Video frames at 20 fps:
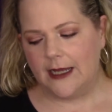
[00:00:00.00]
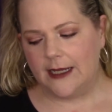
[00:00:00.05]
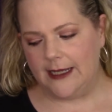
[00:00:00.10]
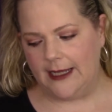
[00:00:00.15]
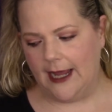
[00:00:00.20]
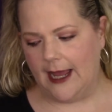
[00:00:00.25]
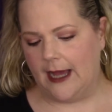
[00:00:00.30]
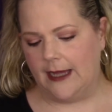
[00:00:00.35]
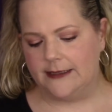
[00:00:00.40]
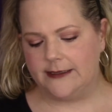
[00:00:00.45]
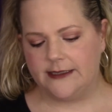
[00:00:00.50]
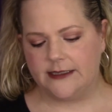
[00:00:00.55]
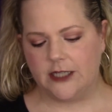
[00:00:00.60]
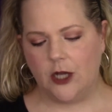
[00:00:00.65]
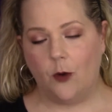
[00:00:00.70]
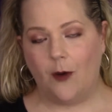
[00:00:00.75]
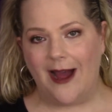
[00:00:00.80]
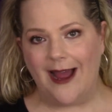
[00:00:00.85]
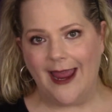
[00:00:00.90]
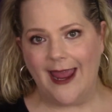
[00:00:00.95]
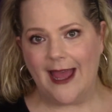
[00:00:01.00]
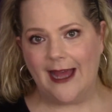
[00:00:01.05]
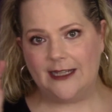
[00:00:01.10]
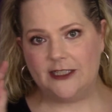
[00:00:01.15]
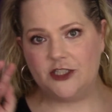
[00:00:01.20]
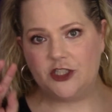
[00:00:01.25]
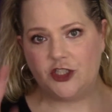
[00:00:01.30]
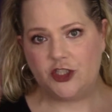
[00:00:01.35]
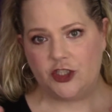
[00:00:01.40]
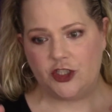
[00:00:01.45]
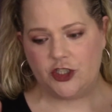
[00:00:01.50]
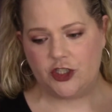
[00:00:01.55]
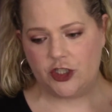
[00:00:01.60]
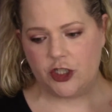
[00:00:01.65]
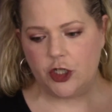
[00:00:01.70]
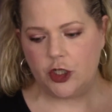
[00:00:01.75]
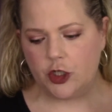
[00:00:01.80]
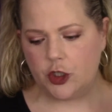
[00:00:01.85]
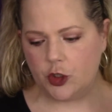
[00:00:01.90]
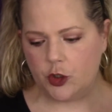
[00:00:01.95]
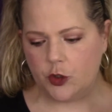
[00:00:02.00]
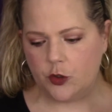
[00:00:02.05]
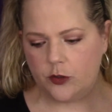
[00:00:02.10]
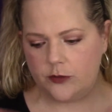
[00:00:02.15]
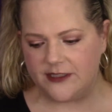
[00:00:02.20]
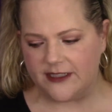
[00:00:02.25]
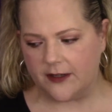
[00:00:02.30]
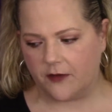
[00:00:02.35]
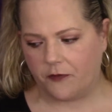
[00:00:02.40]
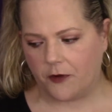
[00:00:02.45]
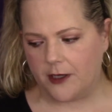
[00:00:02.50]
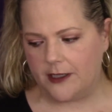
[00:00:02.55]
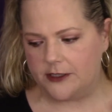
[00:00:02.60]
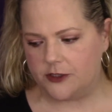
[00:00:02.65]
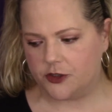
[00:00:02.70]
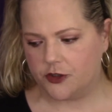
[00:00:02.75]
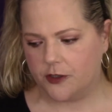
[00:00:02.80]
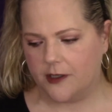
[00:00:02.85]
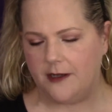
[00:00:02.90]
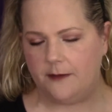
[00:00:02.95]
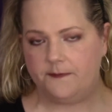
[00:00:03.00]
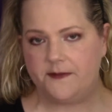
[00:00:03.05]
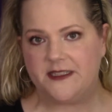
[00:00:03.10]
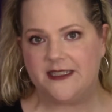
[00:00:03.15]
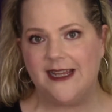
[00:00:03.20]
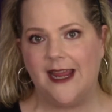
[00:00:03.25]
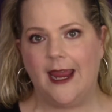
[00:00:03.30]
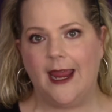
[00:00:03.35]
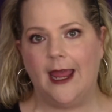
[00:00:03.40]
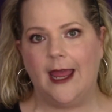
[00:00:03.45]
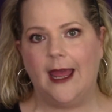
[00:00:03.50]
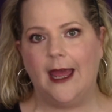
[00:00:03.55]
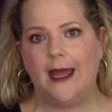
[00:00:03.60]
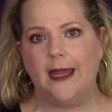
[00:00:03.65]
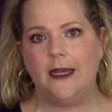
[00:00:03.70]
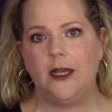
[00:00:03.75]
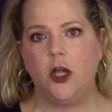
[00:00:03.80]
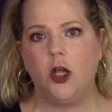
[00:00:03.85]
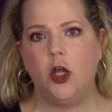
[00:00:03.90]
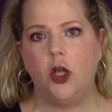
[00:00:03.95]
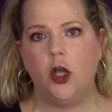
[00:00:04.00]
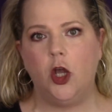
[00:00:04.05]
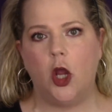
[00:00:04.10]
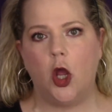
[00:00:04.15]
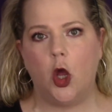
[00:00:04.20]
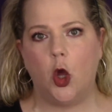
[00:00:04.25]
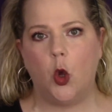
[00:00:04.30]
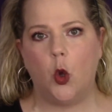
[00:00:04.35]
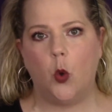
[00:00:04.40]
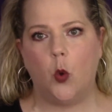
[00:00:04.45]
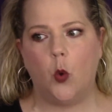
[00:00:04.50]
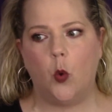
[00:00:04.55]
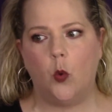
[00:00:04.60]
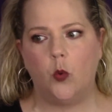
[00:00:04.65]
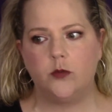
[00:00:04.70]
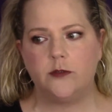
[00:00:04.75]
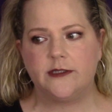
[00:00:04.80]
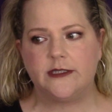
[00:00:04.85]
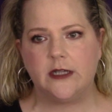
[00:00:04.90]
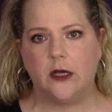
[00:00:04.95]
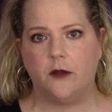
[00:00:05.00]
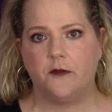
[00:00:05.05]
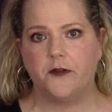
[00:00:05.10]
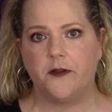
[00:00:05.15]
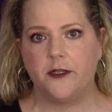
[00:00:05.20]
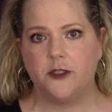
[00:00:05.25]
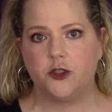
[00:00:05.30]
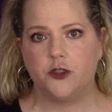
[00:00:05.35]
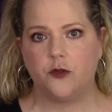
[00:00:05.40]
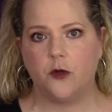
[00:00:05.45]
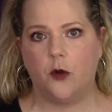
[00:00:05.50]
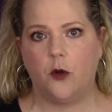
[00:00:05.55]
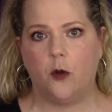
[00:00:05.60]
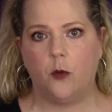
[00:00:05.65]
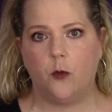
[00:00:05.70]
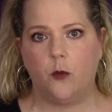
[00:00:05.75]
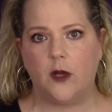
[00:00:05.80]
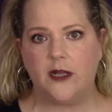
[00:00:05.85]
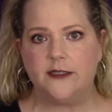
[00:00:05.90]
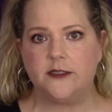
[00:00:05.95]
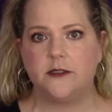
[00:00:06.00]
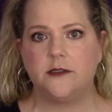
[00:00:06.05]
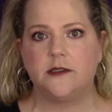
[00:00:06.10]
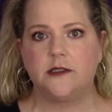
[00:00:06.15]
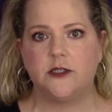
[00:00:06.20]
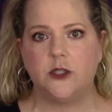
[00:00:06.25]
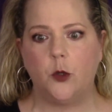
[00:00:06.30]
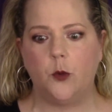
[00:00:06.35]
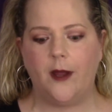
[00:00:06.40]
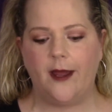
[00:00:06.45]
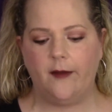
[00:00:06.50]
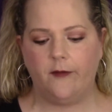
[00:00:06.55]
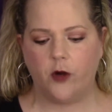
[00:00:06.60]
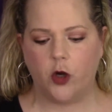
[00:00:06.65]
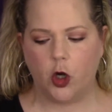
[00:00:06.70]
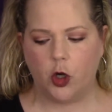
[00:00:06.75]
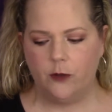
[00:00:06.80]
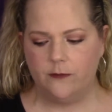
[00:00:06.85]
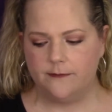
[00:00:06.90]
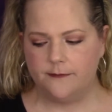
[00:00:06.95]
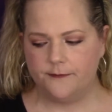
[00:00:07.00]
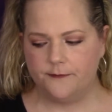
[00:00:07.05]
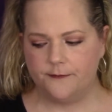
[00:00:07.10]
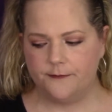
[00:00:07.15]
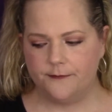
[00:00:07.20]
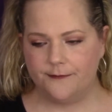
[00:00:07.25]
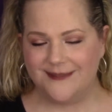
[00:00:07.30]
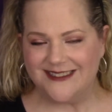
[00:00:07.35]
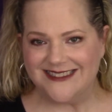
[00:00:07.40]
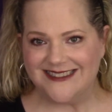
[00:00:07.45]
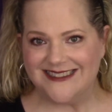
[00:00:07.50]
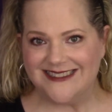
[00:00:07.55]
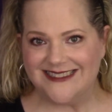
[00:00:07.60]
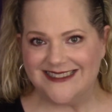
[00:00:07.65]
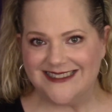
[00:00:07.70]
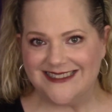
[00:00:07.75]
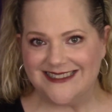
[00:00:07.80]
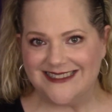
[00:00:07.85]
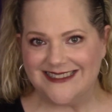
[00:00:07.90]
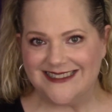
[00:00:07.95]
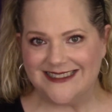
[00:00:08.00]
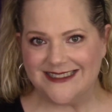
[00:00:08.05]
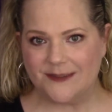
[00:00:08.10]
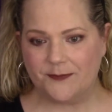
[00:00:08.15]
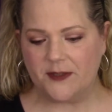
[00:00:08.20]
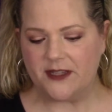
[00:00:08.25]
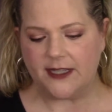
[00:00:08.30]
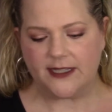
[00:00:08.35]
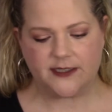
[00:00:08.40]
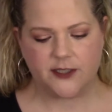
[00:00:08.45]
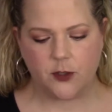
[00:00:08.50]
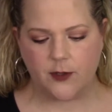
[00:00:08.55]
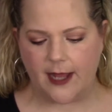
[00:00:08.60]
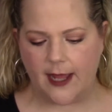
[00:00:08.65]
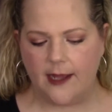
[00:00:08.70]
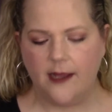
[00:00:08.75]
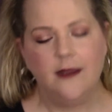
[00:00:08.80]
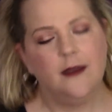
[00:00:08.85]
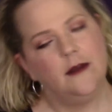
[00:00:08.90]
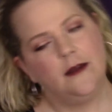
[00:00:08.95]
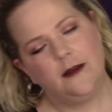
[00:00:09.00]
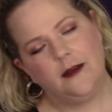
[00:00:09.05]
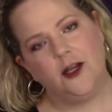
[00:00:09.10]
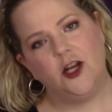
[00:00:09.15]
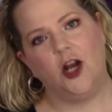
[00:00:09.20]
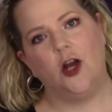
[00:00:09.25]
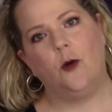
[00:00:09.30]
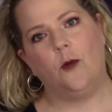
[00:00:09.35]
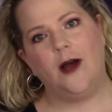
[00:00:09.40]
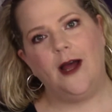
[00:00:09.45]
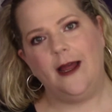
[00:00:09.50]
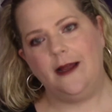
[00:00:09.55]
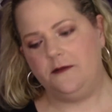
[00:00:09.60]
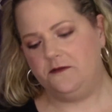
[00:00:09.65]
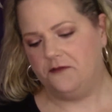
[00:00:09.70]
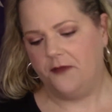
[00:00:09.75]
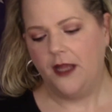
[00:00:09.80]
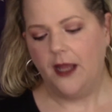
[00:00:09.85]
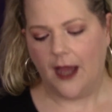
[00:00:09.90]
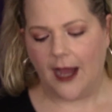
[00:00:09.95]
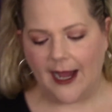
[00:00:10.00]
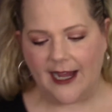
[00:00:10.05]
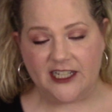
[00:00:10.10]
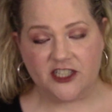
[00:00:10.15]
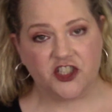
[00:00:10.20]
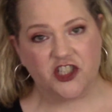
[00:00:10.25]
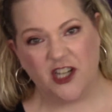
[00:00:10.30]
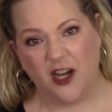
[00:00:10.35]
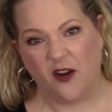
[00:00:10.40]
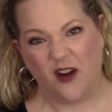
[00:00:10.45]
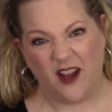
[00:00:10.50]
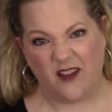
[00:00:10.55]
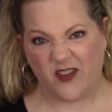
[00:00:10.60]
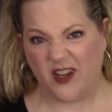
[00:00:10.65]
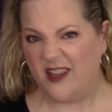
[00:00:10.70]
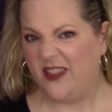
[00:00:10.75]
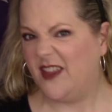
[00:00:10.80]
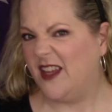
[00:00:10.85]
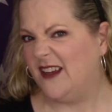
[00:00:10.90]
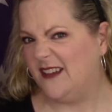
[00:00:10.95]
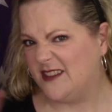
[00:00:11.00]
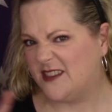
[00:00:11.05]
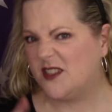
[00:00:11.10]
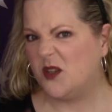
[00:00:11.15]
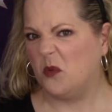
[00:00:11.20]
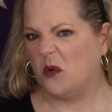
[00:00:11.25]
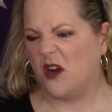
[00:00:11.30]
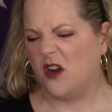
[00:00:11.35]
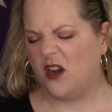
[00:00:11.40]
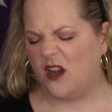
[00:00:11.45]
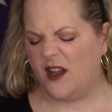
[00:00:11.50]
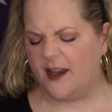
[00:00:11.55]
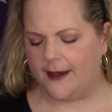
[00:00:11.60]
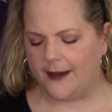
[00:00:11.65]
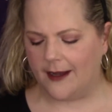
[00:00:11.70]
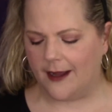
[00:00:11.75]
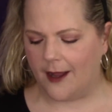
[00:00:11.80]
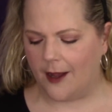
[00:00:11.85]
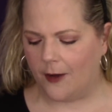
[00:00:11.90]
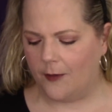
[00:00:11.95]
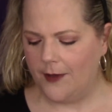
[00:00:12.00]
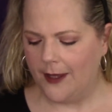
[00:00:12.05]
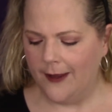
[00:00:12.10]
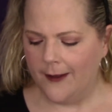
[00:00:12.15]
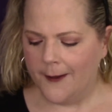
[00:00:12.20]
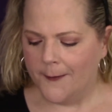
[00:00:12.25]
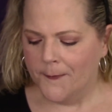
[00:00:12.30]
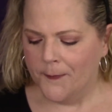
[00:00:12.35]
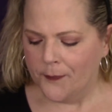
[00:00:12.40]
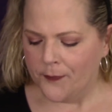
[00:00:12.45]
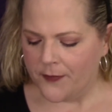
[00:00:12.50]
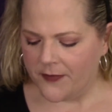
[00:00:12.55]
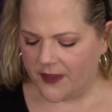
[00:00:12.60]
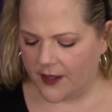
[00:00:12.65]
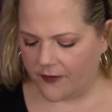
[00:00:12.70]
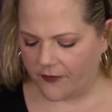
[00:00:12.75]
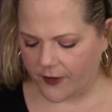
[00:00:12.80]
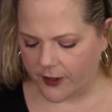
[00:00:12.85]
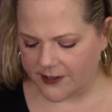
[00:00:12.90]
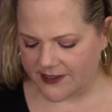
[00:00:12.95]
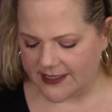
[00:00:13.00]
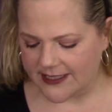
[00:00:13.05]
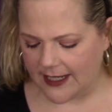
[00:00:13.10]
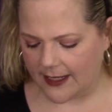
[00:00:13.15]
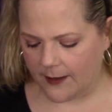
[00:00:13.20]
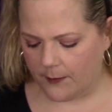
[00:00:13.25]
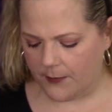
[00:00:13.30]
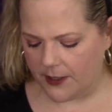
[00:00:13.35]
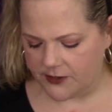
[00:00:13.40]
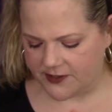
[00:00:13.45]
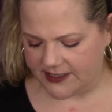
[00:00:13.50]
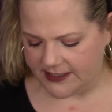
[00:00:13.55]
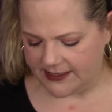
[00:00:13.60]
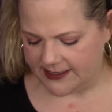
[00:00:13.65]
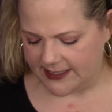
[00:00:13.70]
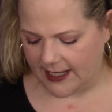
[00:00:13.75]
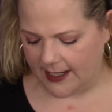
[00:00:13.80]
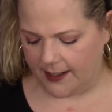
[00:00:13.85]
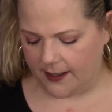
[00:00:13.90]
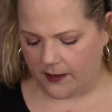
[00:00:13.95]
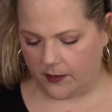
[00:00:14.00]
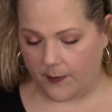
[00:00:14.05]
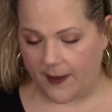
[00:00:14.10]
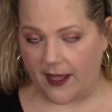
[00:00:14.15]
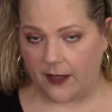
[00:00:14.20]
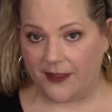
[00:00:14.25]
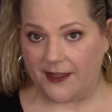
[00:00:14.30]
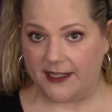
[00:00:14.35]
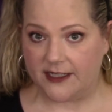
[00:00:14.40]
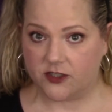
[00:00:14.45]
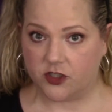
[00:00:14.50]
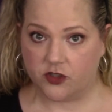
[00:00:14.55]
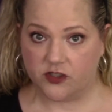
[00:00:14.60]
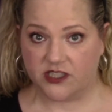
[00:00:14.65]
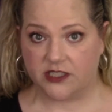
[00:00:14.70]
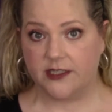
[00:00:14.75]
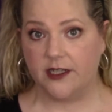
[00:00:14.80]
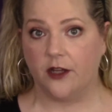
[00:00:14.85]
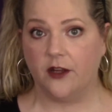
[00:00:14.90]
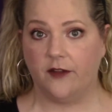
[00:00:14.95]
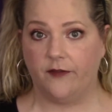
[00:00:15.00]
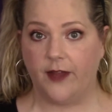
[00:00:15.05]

Yeah, so I had 2 different trips and no self-control whatsoever. But that's okay. You know what? I share everything, so we're good to go. The first thing I'm most excited about, these are still